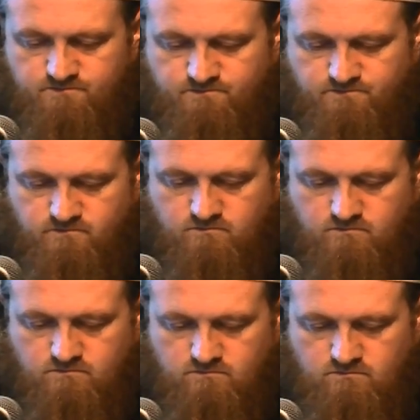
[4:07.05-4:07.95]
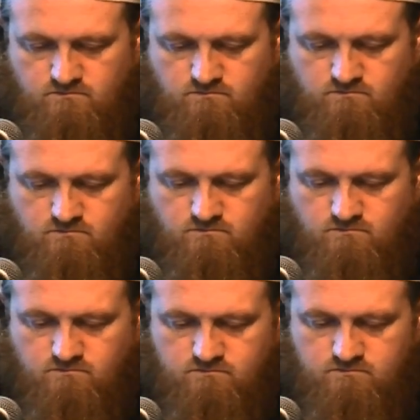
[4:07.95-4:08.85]

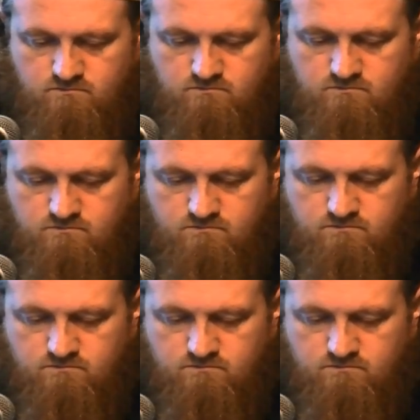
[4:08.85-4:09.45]
Nobody speaks.